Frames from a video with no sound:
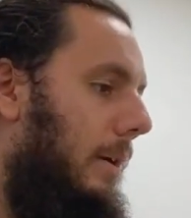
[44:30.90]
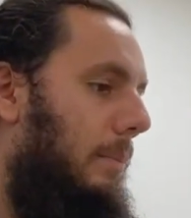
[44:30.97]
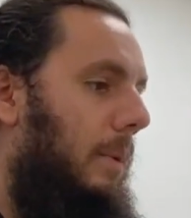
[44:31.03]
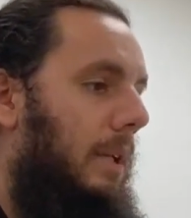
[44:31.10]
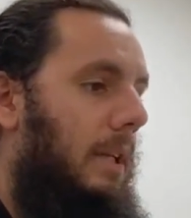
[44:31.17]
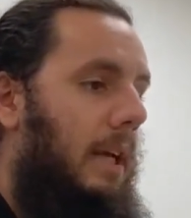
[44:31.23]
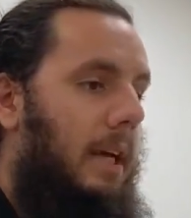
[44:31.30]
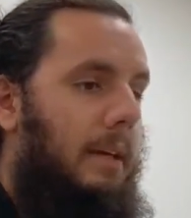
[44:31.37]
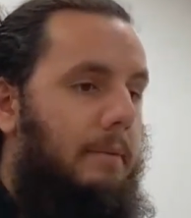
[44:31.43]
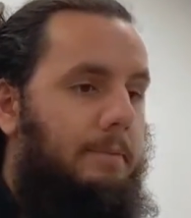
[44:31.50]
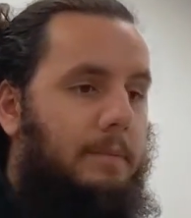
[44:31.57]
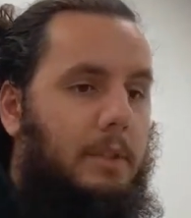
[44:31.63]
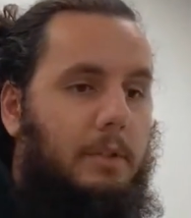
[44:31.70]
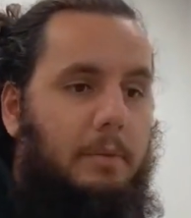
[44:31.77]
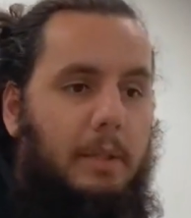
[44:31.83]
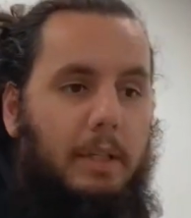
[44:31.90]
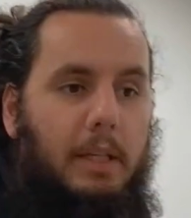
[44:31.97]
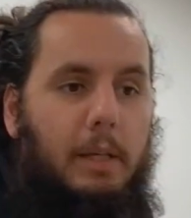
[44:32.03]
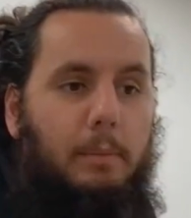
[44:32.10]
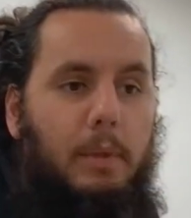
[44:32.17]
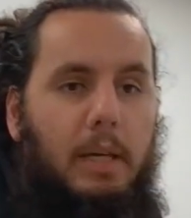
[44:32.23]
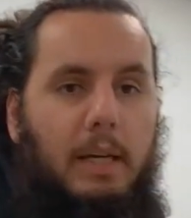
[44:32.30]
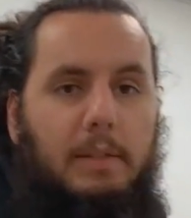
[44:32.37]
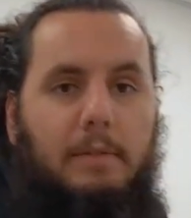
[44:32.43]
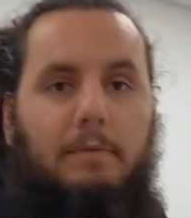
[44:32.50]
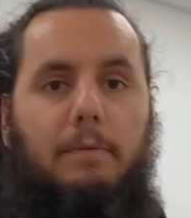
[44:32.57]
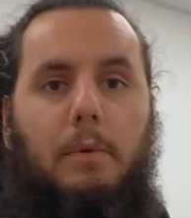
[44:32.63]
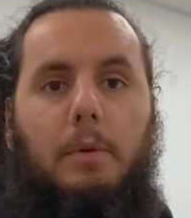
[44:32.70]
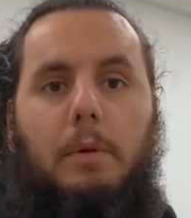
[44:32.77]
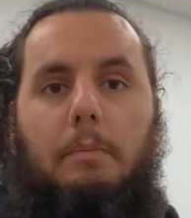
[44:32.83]
But yeah, just want to keep you guys
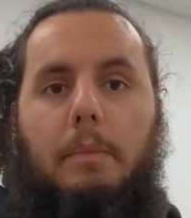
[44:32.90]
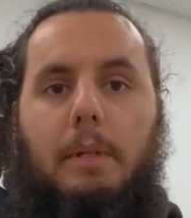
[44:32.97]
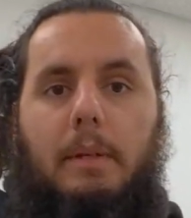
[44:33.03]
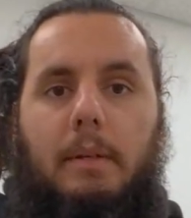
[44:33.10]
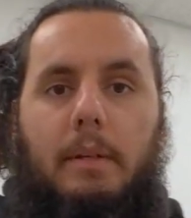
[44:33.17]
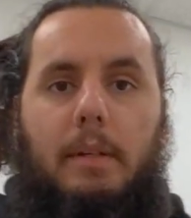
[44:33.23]
informed.